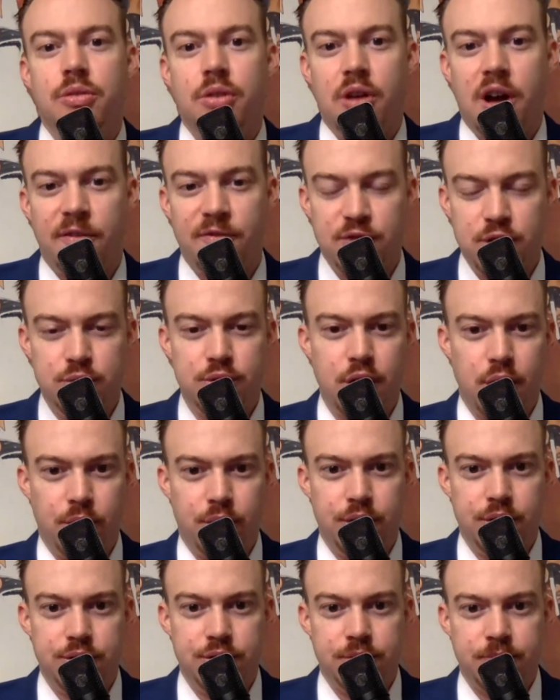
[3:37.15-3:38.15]
a few
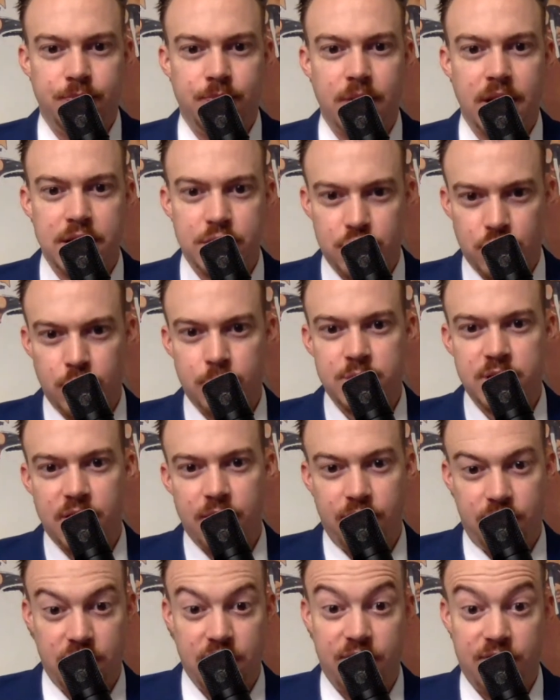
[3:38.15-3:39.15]
donors in terms
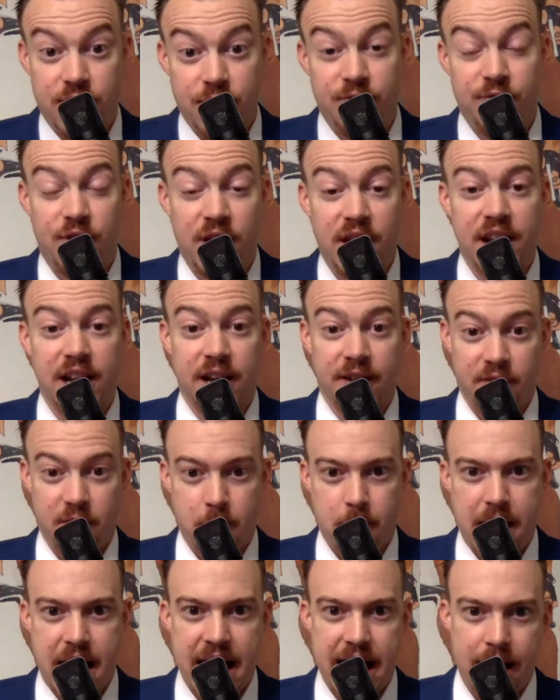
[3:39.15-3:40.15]
of the funding of the
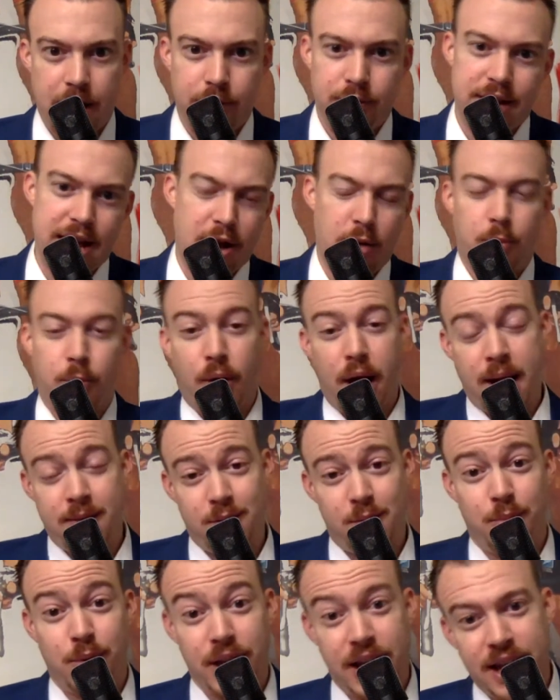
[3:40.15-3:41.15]
buyout. Now,
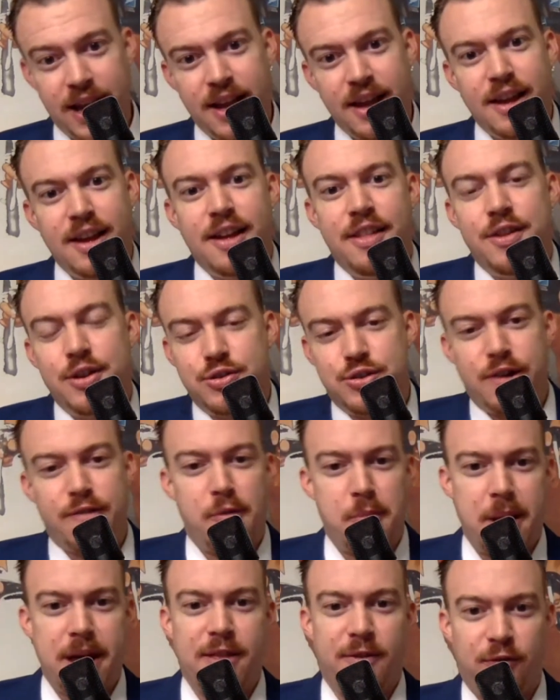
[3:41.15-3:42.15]
probably they're
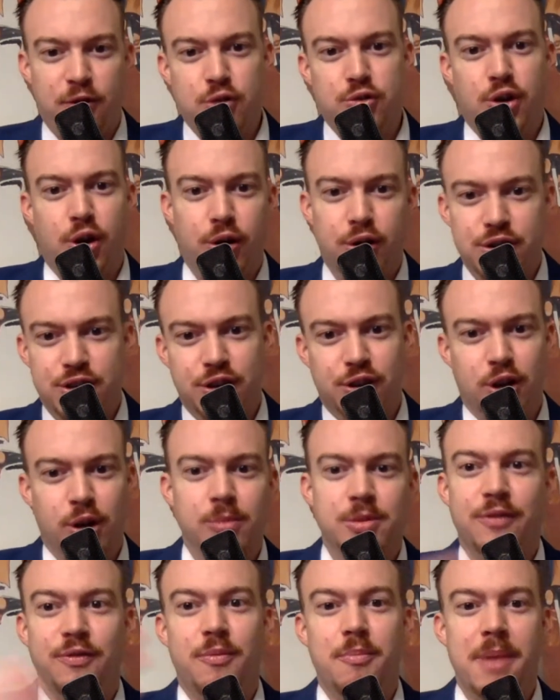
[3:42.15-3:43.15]
driven by the few donors in
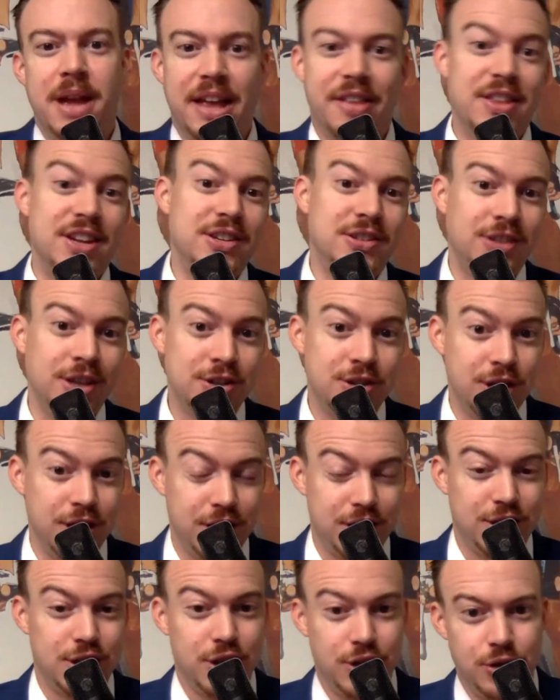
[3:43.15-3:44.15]
terms of making the
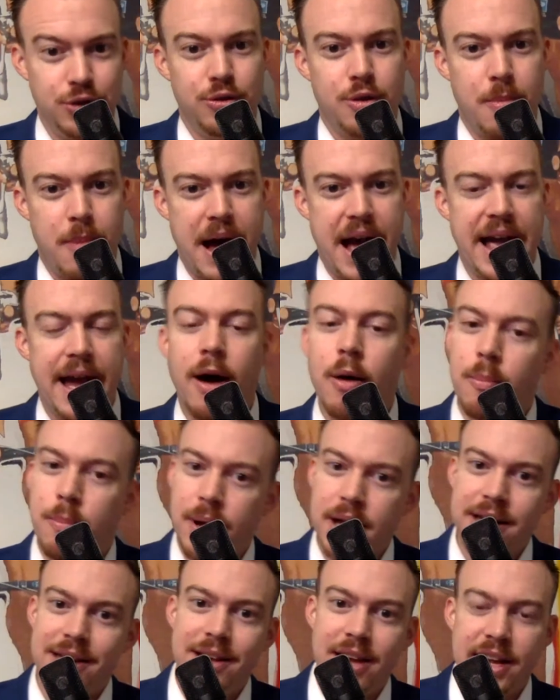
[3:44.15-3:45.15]
decision to do the buyout,
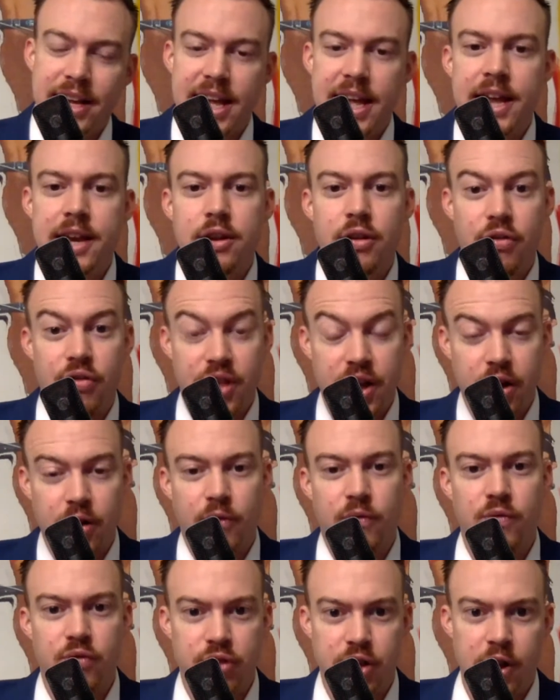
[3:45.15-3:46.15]
but again,
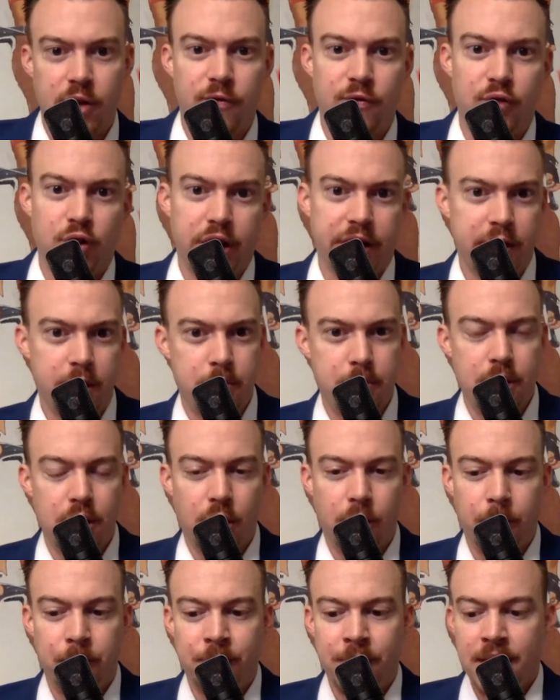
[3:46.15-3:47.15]
they're footing the
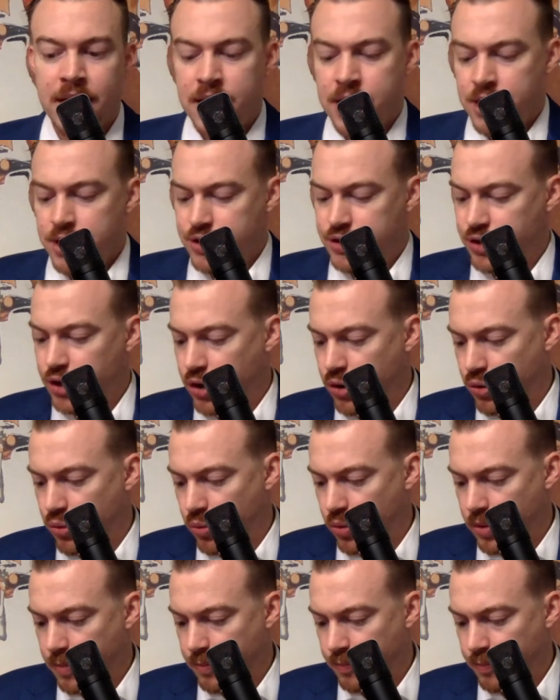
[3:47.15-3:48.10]
bill. So